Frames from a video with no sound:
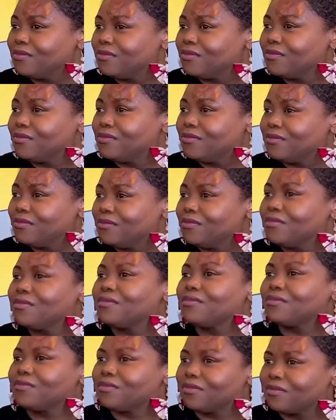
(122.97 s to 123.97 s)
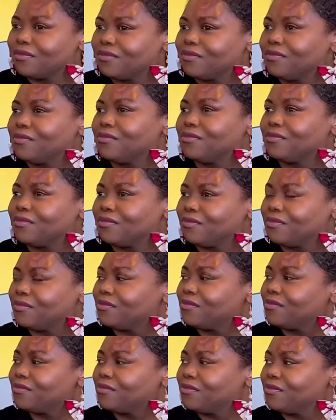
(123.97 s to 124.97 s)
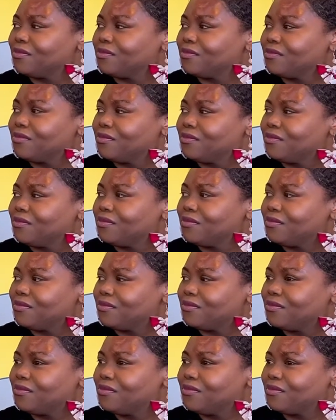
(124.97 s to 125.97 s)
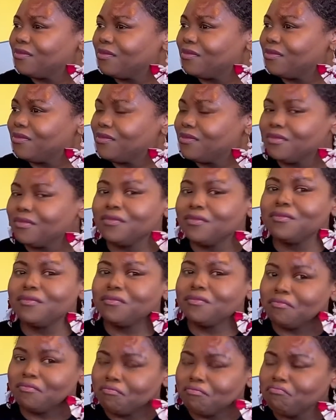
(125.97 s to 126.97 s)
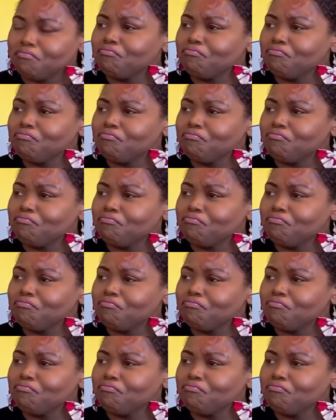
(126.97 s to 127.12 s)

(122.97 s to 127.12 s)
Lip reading: (silent)